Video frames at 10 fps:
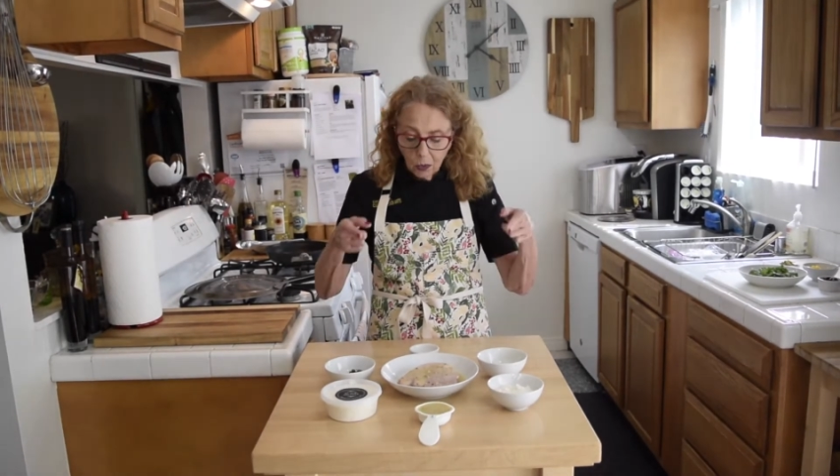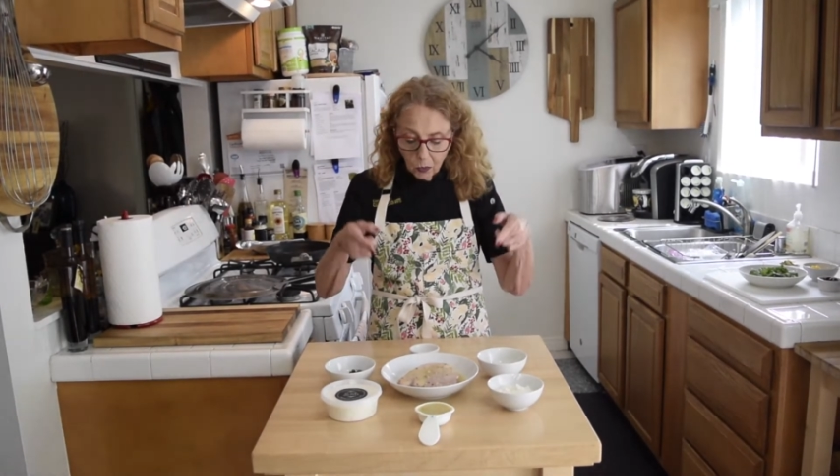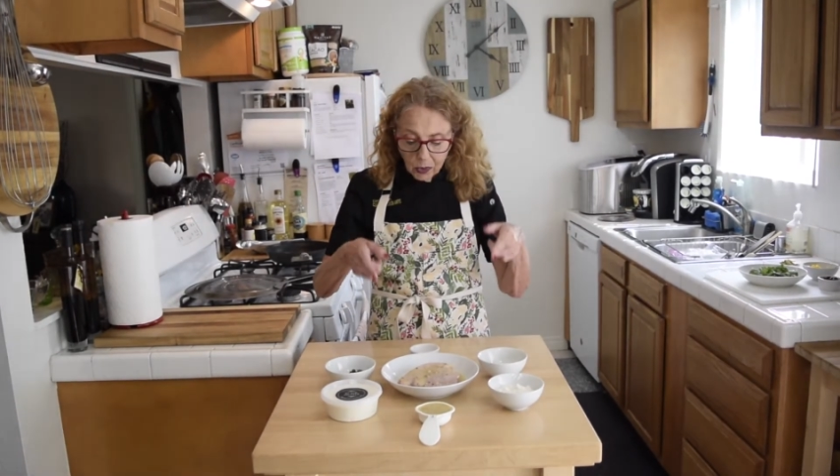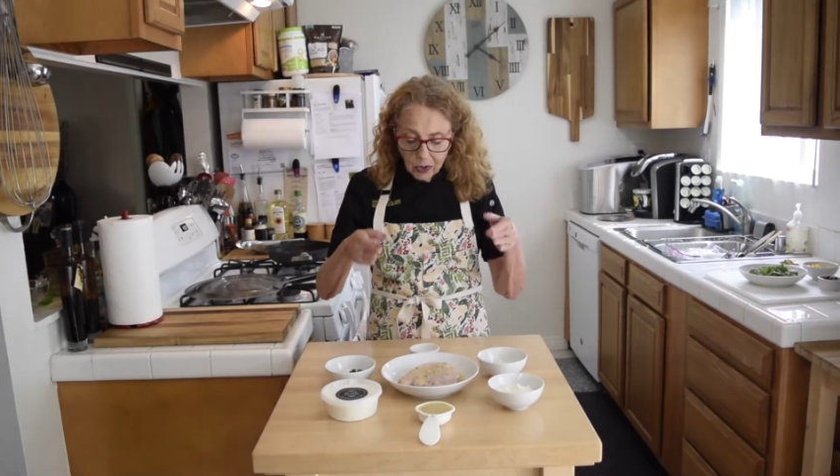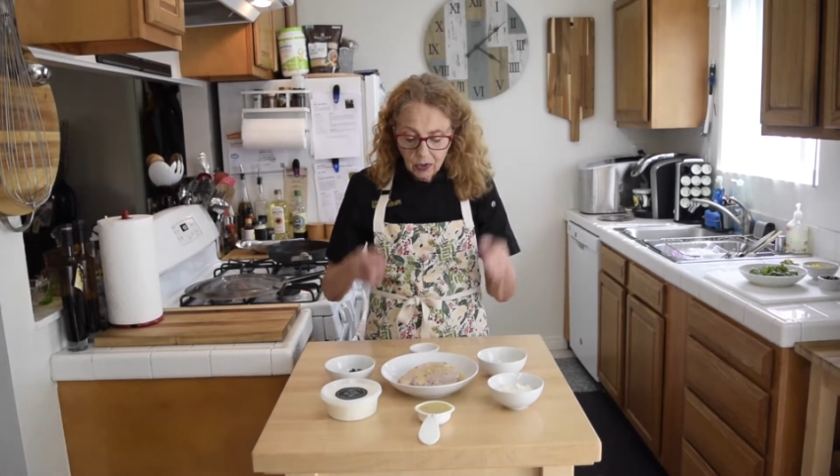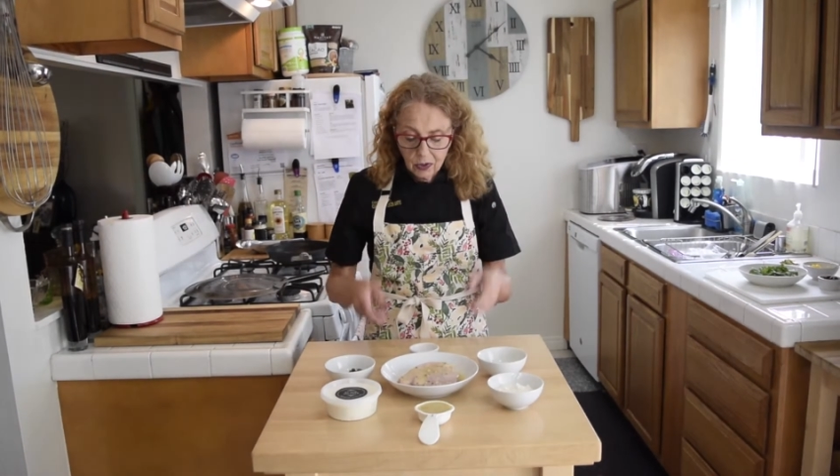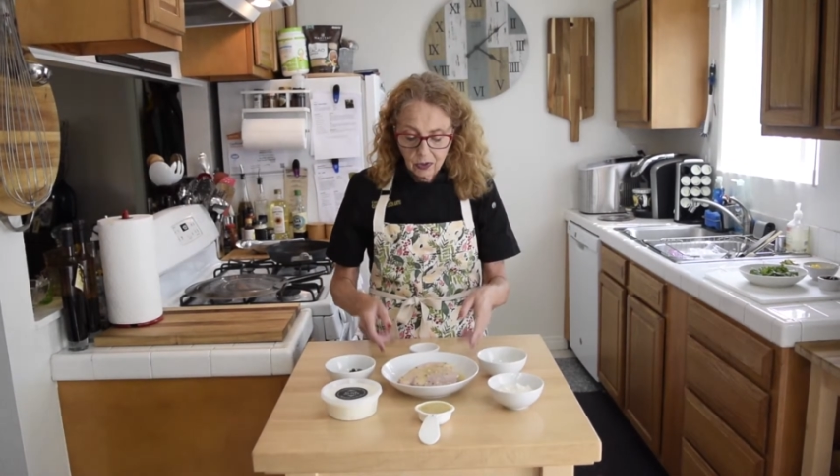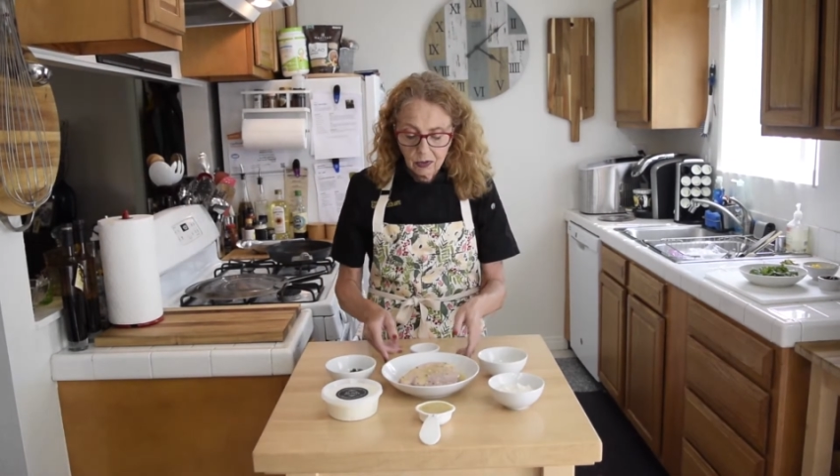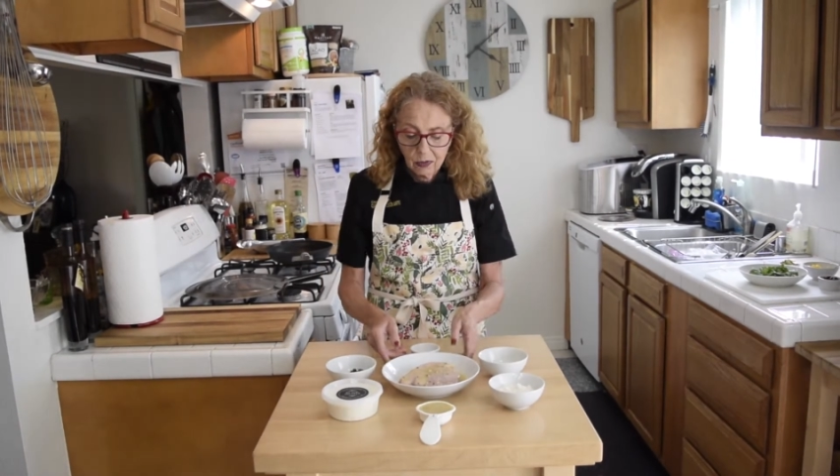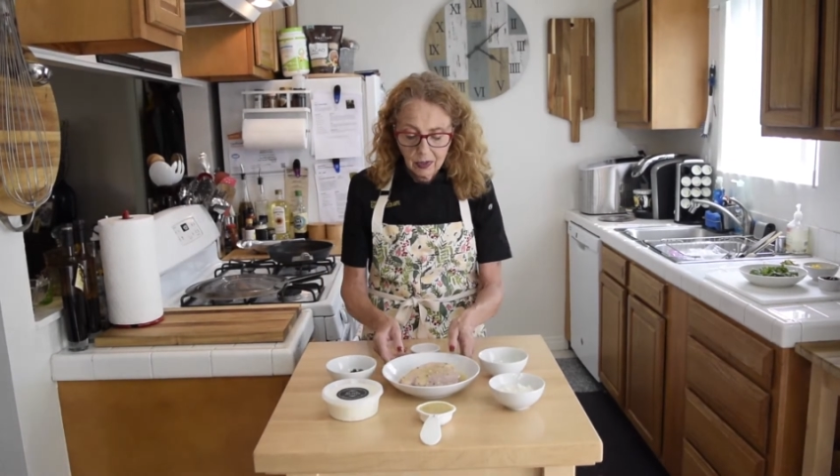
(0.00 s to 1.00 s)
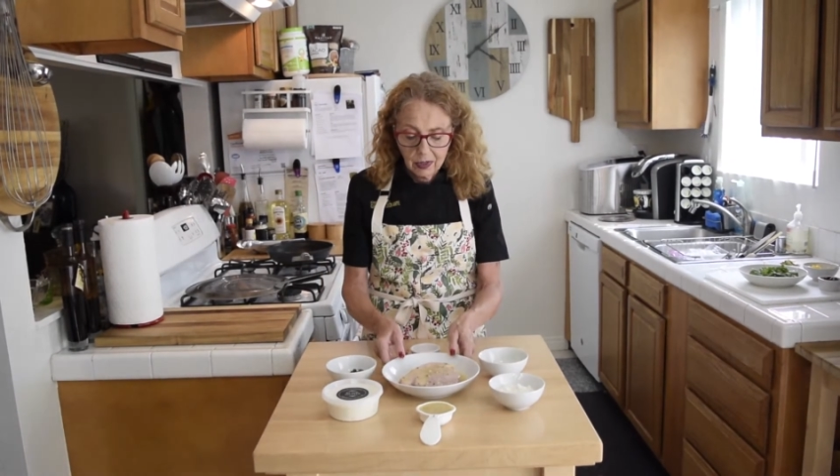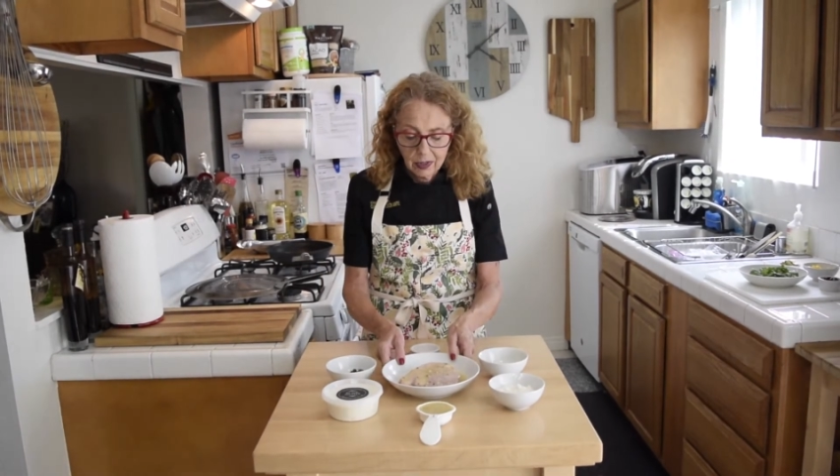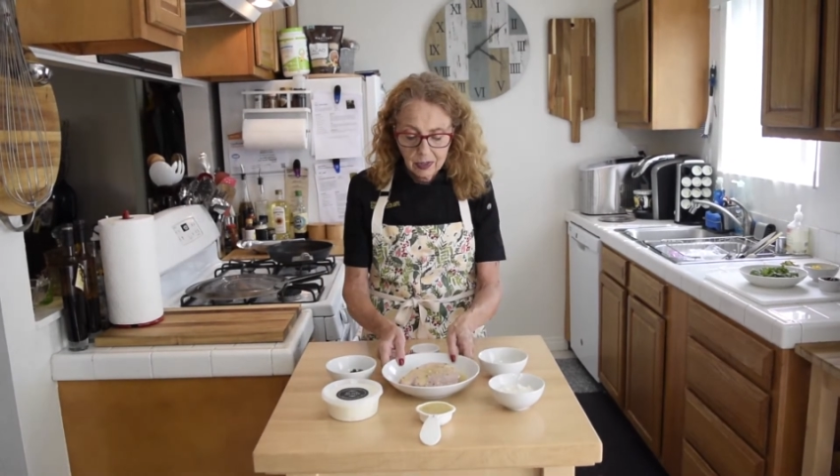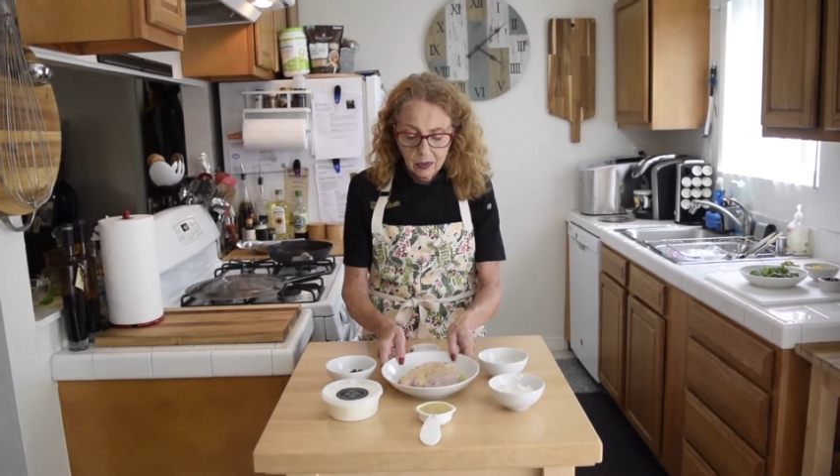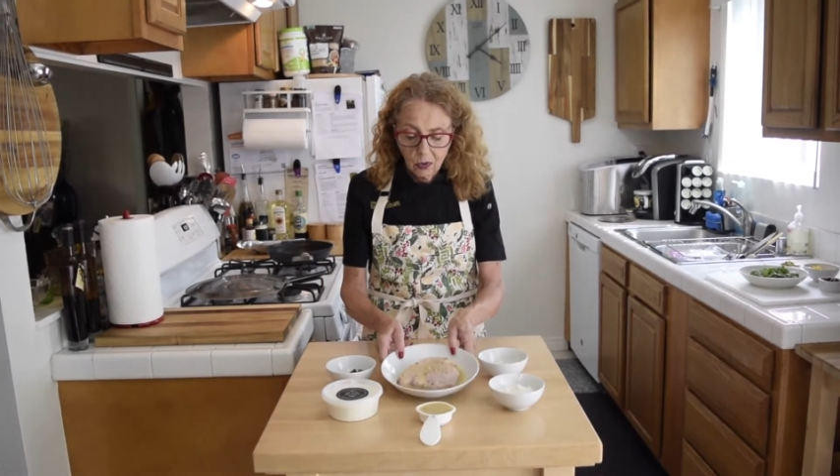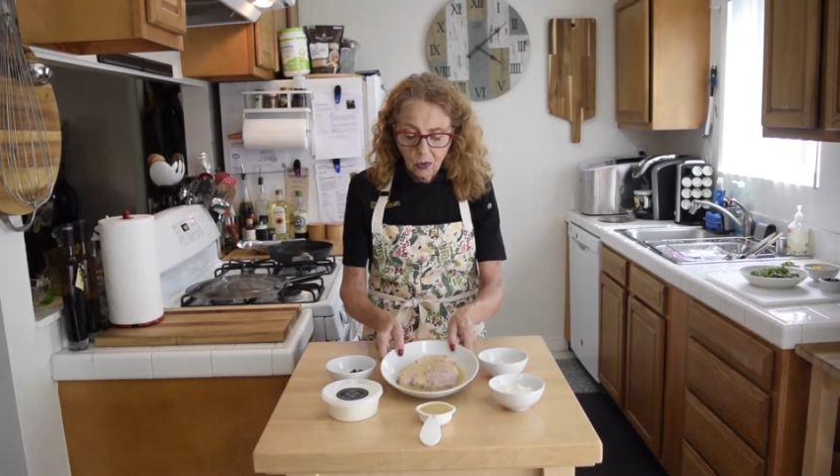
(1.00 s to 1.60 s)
we are going to do it on this